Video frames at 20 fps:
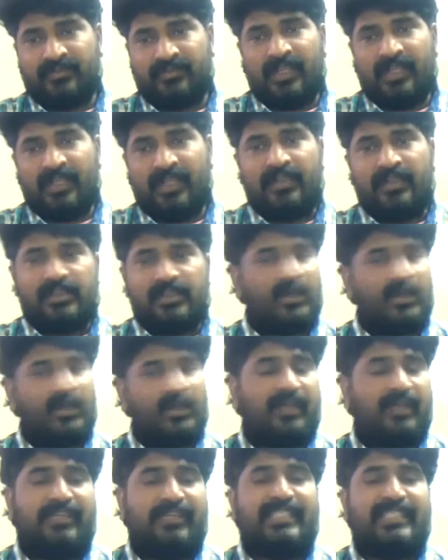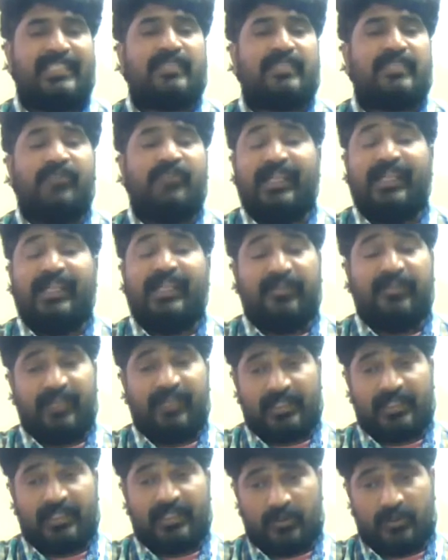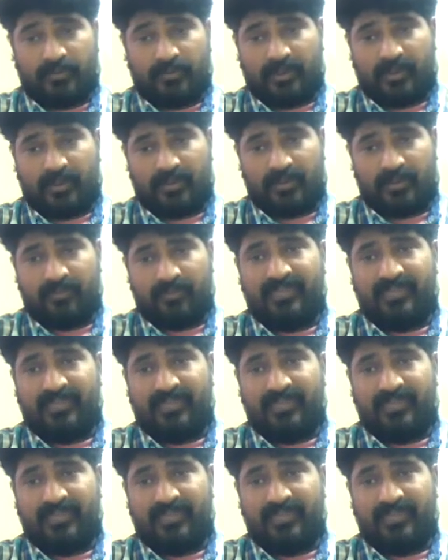so otherwise, it's very difficult to follow.